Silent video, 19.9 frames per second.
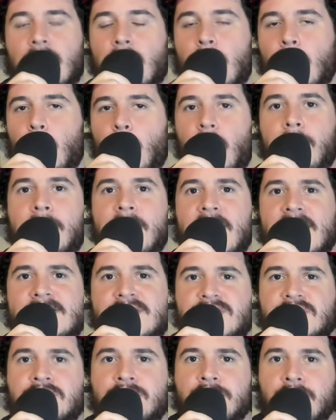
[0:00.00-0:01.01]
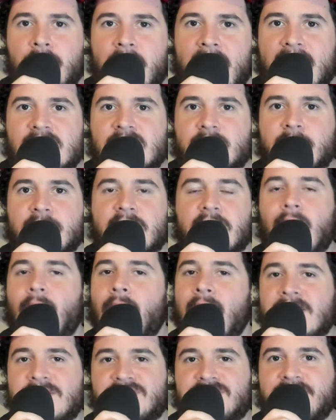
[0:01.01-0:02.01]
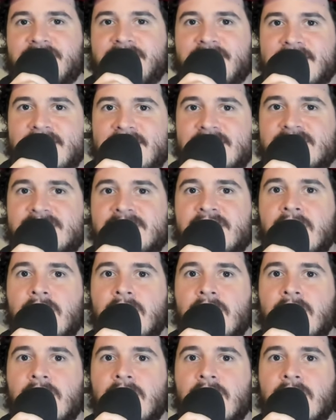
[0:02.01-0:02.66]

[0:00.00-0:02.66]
we'll miss Truex, but the question is,